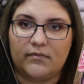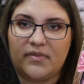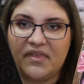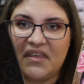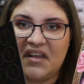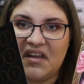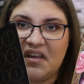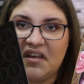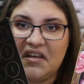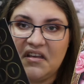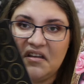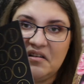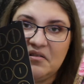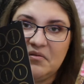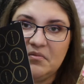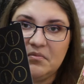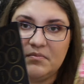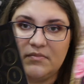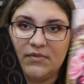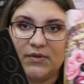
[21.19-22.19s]
thingy
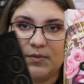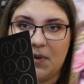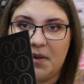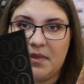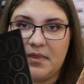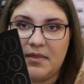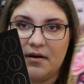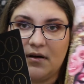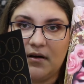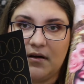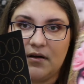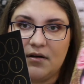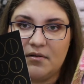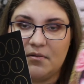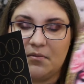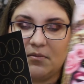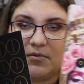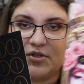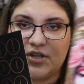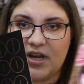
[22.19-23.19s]
with the
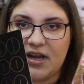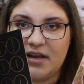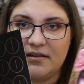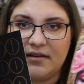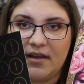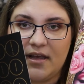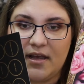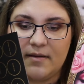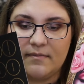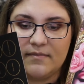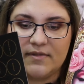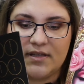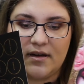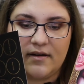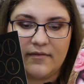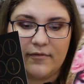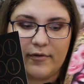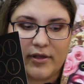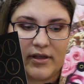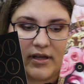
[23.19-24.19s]
shade names and
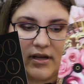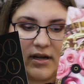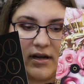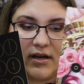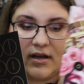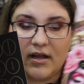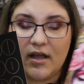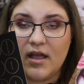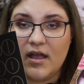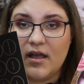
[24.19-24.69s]
everything.